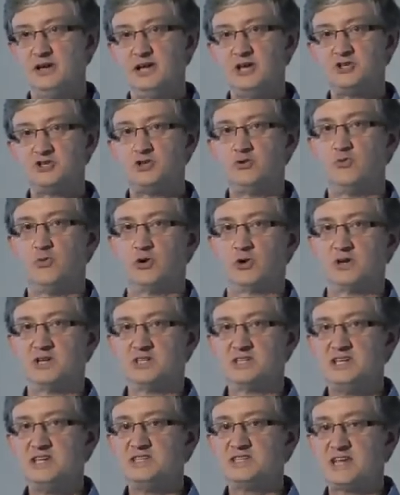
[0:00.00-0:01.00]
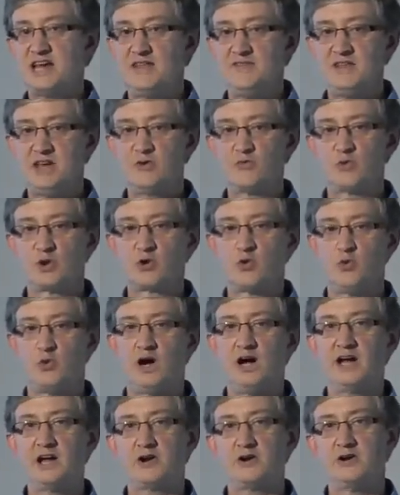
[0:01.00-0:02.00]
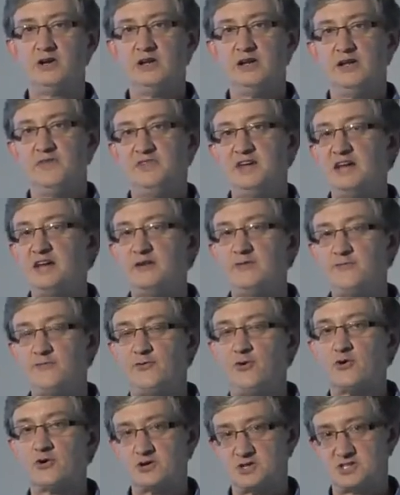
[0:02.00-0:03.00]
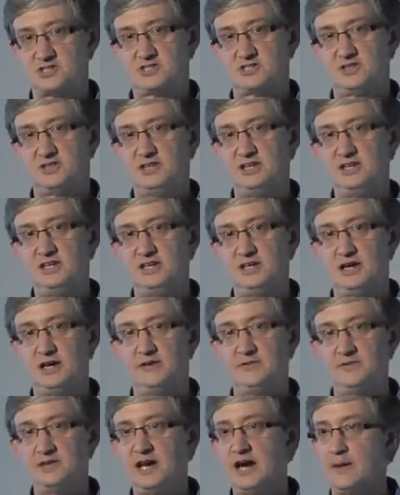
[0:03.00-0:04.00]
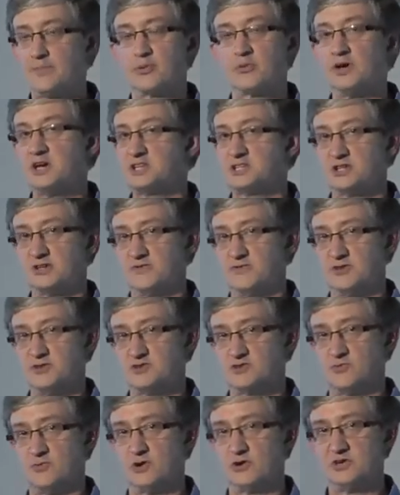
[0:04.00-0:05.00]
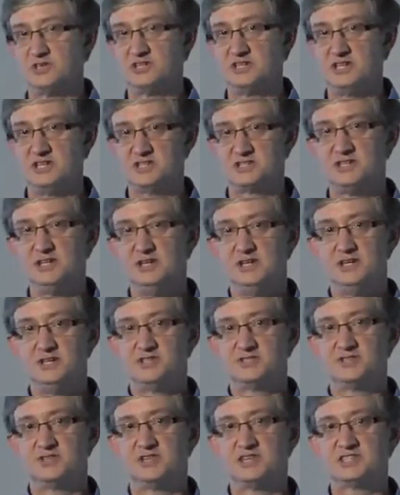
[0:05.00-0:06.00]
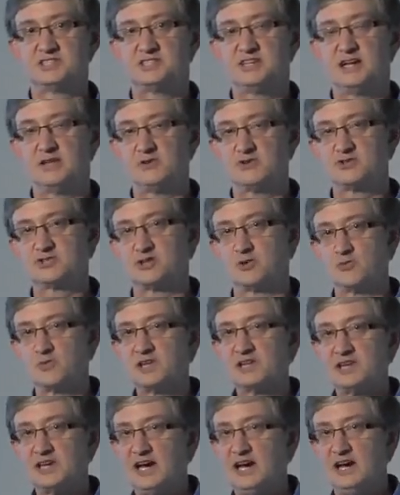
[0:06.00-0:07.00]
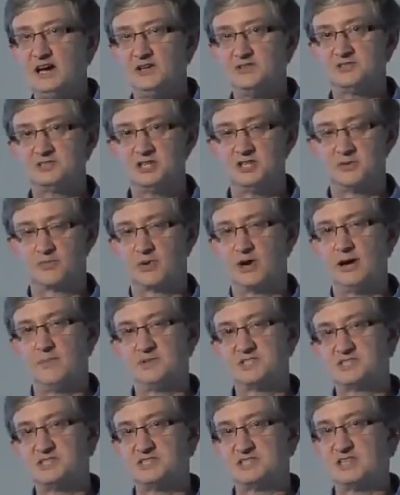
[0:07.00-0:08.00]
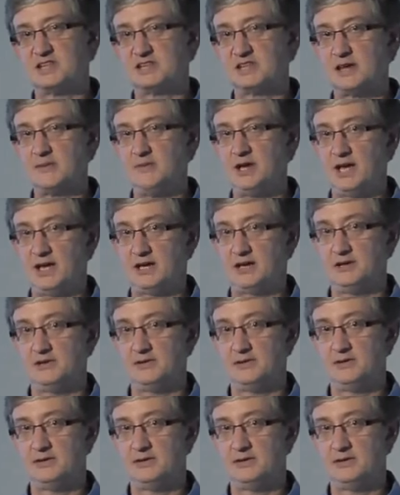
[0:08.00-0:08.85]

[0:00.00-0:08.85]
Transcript: issue warranties and then require, then enforce the, uh, the operation of those warranties so that sellers are really held to the promises that they make.